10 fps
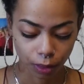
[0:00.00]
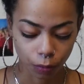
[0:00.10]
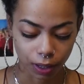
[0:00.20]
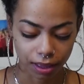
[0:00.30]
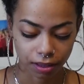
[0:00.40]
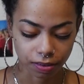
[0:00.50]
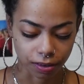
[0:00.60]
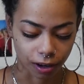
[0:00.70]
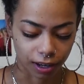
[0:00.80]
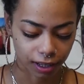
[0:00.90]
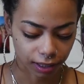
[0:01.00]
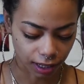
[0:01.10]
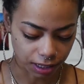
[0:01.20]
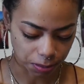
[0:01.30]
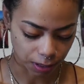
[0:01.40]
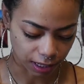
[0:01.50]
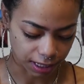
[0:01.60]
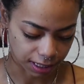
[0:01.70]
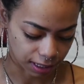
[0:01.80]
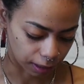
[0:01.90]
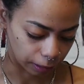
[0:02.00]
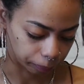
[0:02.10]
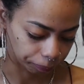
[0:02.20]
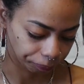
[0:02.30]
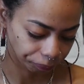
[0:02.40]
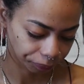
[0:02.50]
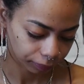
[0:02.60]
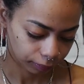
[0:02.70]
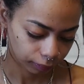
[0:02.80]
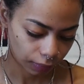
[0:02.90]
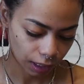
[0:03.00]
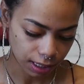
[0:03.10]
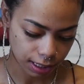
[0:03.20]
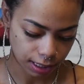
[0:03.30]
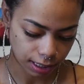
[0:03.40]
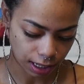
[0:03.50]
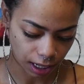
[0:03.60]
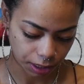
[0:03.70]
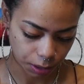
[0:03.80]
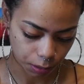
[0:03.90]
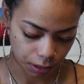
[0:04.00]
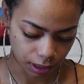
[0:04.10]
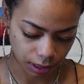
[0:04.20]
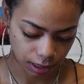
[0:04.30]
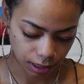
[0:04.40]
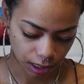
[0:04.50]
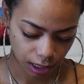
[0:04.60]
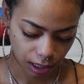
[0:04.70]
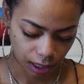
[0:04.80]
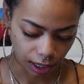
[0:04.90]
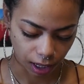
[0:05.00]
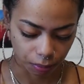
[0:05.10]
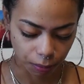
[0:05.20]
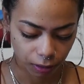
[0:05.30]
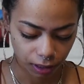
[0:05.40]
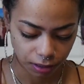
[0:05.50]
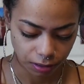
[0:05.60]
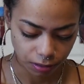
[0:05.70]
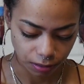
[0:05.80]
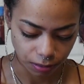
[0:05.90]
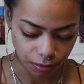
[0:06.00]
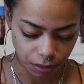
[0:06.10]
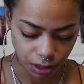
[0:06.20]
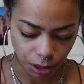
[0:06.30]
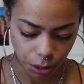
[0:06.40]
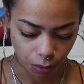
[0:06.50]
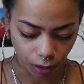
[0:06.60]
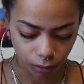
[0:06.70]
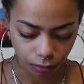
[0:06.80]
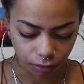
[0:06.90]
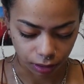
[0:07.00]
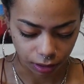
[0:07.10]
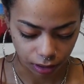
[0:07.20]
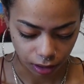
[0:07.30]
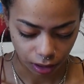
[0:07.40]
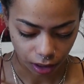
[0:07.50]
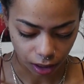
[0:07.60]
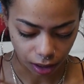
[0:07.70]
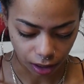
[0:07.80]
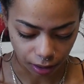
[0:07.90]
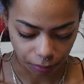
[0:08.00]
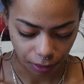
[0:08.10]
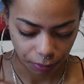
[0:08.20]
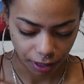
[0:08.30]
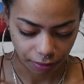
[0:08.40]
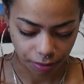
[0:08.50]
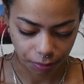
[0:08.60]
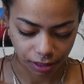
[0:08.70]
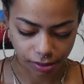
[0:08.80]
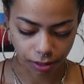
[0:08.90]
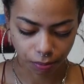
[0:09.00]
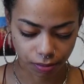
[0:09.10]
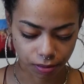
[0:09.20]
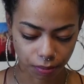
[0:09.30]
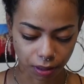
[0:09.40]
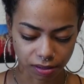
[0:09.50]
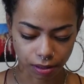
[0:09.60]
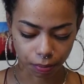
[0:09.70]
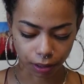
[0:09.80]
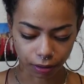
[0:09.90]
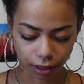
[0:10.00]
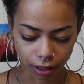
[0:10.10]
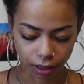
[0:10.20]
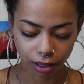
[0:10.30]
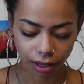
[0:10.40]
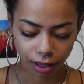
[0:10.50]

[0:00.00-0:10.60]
We have the Star as well as the 9 of Swords. Again, people like to touch you all over. Maybe you have some nice hips, a nice hip area.